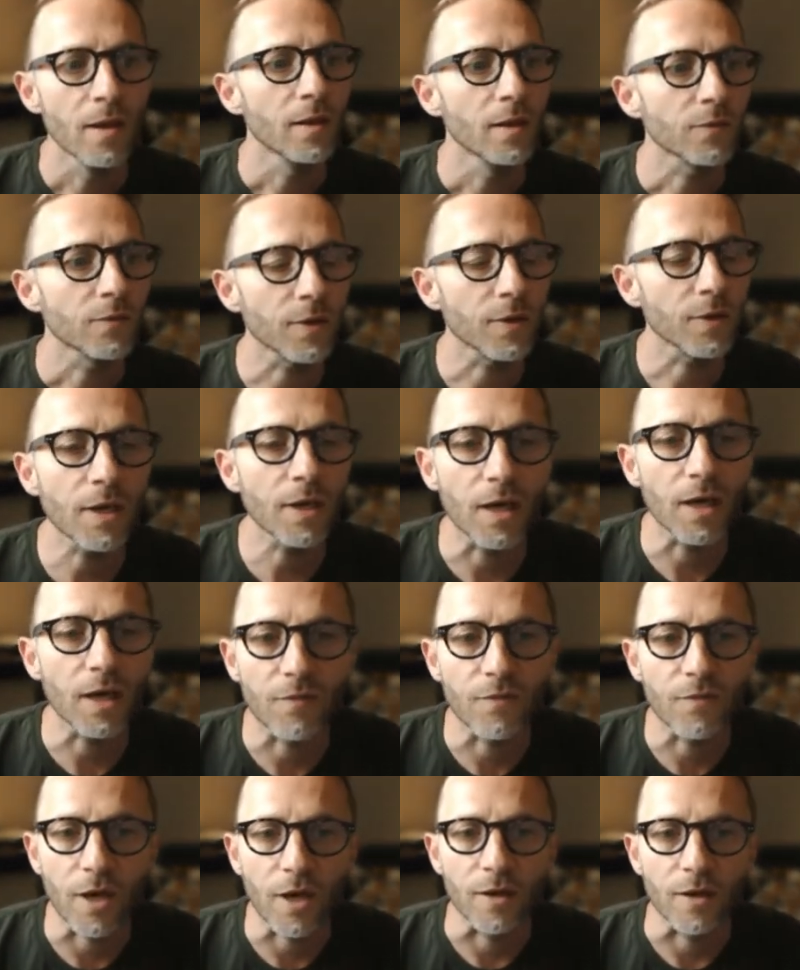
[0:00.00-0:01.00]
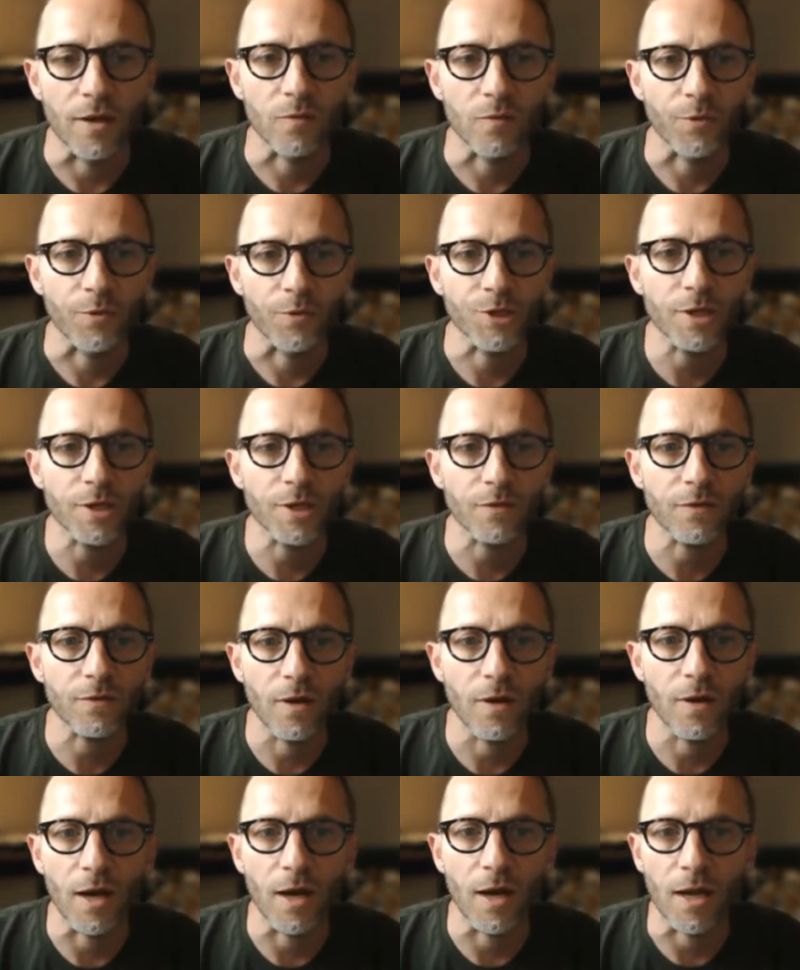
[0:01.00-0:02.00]
So here I have a spreadsheet.
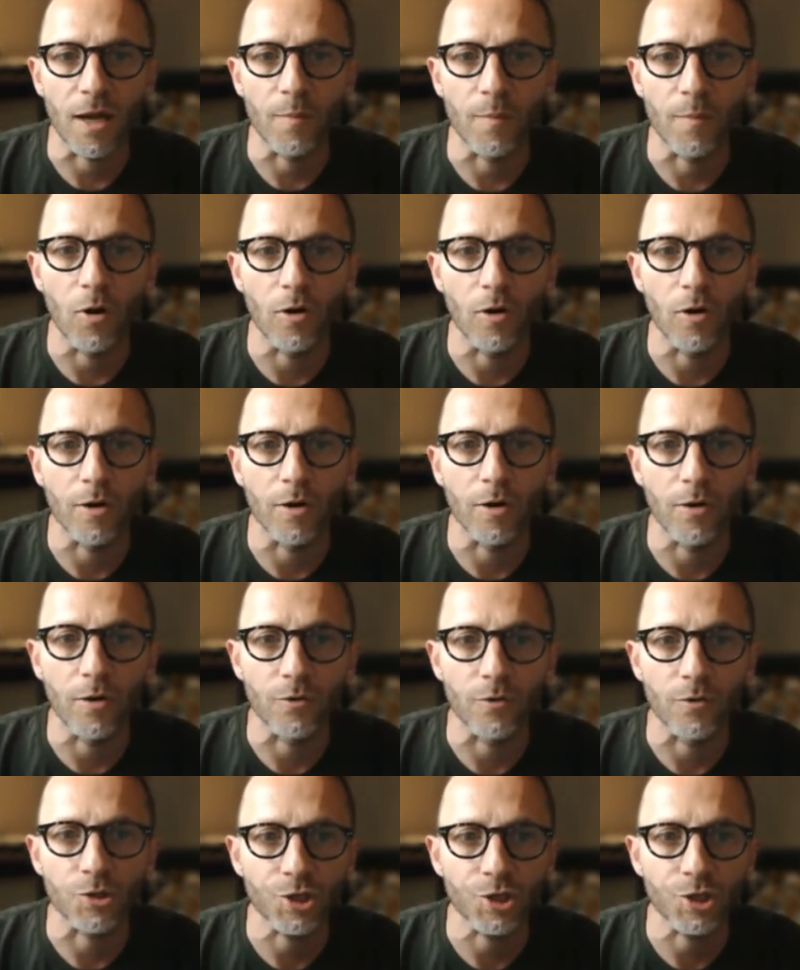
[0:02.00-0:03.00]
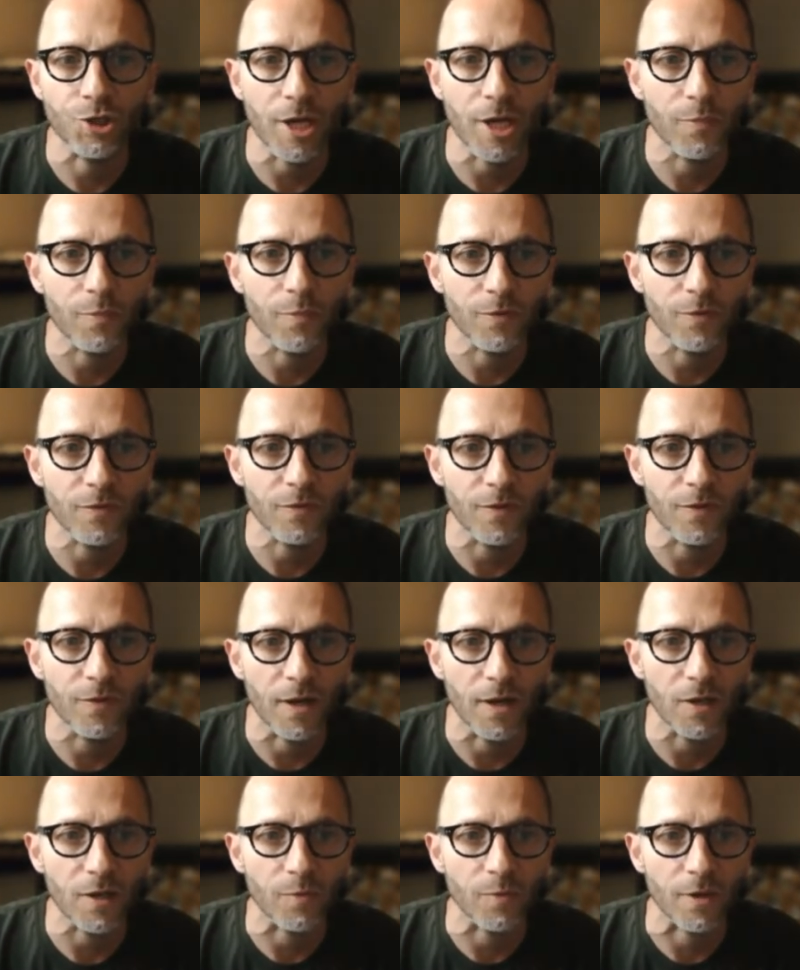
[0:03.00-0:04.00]
I am on the SharePoint
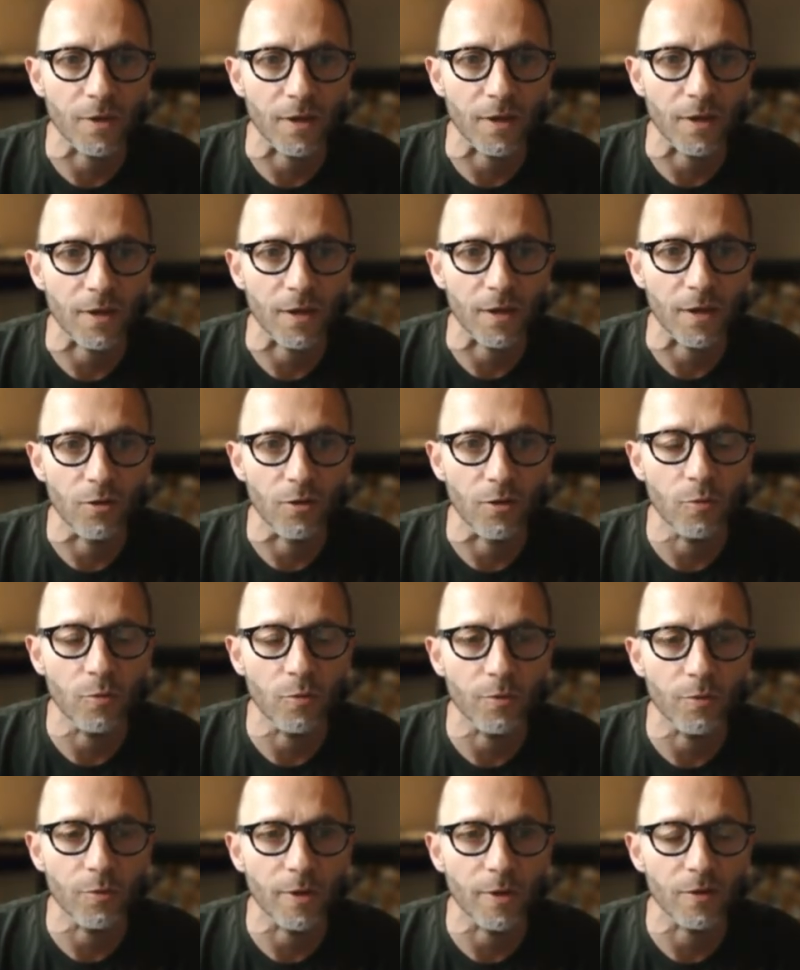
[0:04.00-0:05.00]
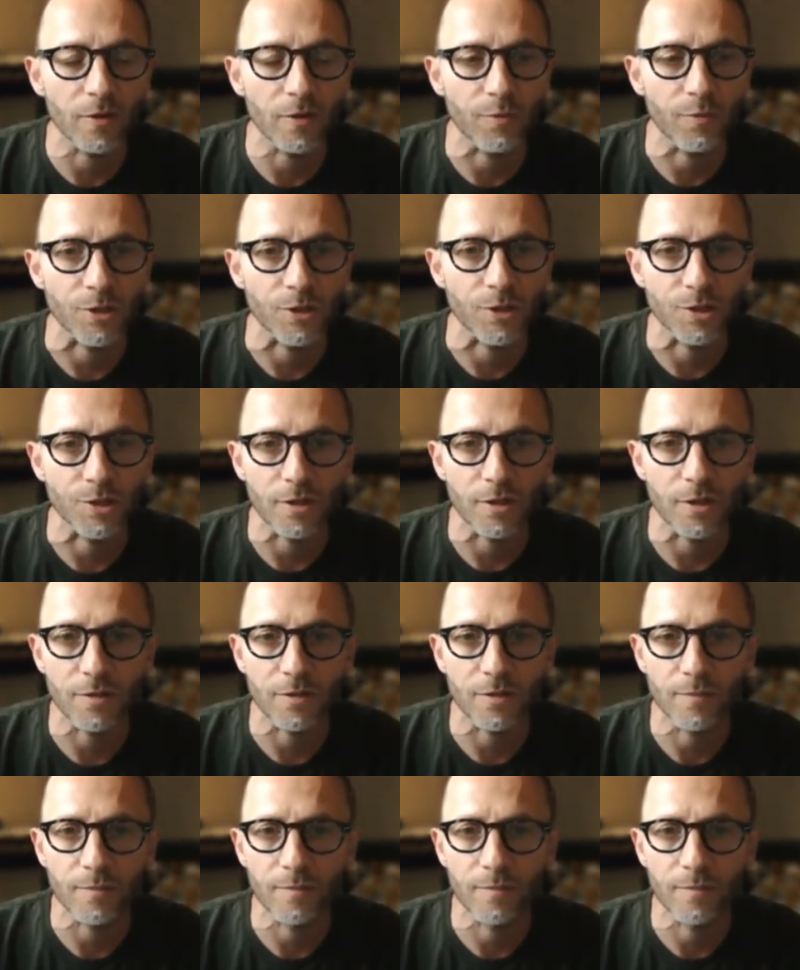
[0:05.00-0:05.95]
side, but I can open my spreadsheet.